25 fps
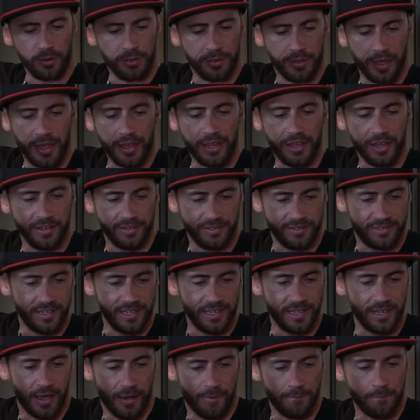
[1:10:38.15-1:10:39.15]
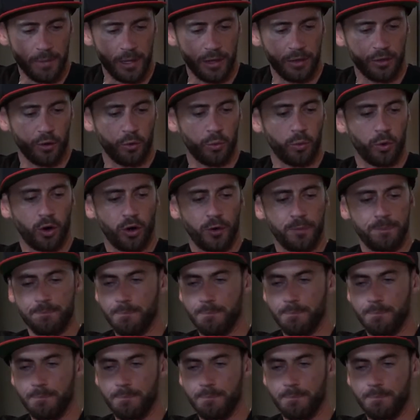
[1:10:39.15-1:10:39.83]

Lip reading: they can DM me the word